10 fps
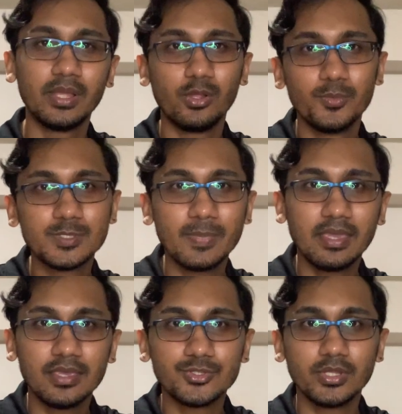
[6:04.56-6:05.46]
but almost
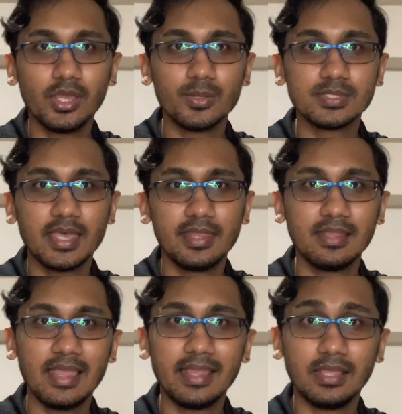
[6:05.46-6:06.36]
pinkish on the outside and the
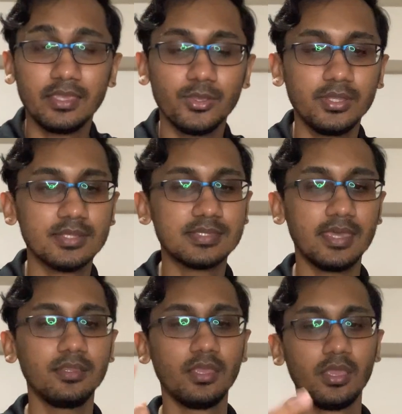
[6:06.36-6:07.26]
lilac here on the
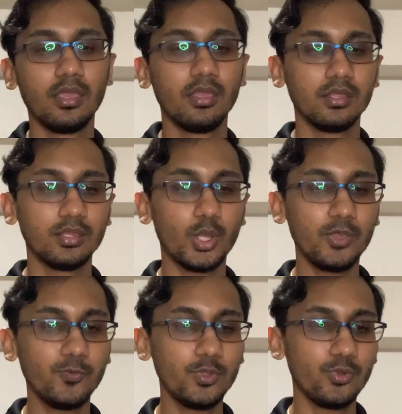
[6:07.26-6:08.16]
inside. Now,
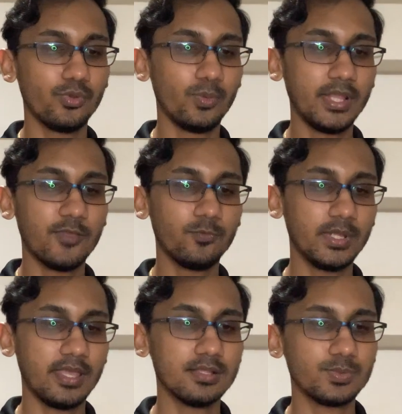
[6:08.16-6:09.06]
if we do what
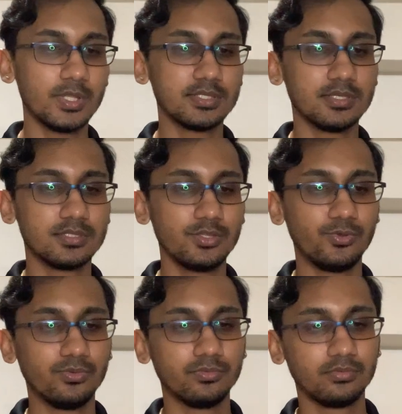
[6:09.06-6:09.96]
everyone else wants us to do,